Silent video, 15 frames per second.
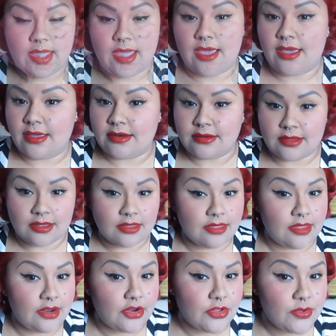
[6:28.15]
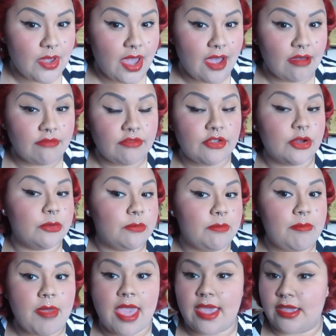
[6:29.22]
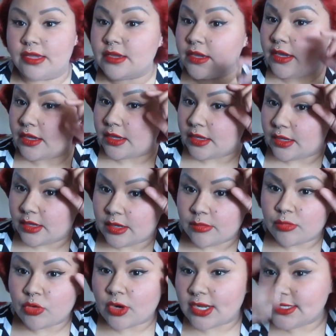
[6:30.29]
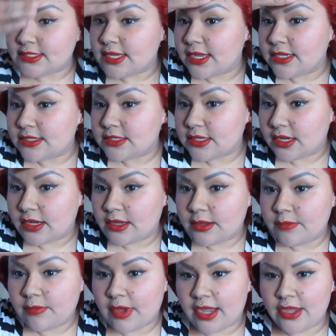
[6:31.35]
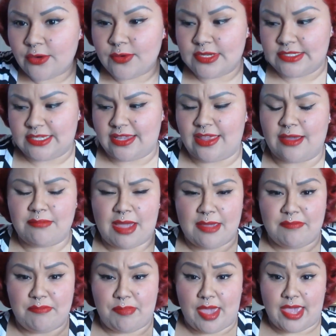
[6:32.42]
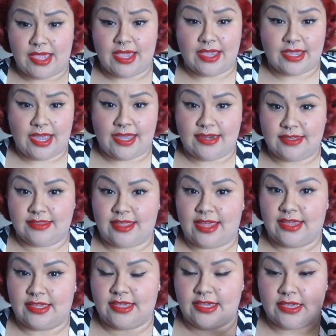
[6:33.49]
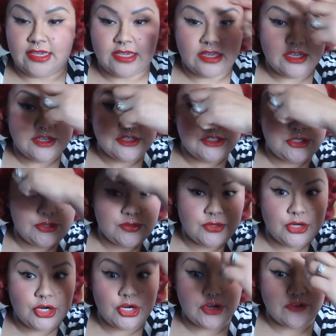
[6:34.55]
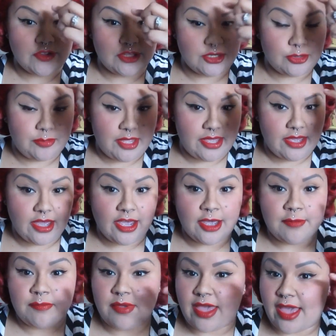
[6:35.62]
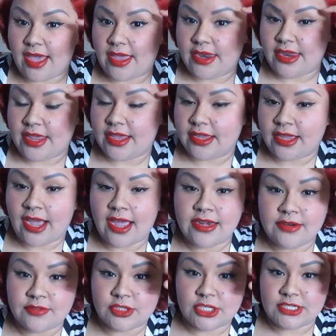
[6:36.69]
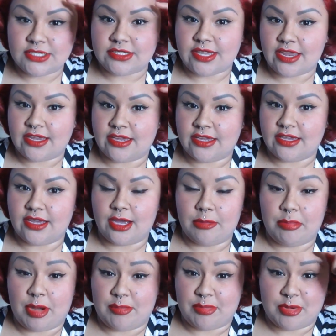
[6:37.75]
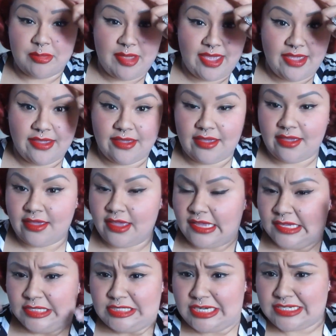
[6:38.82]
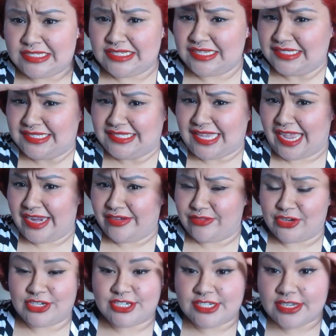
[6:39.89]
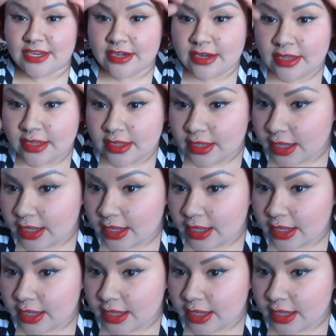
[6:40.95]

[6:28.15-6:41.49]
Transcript: And there you have your bang process. I always say that my bang, I kind of like it to curve a little bit up, and it kind of looks like a bumper bang, just a side version,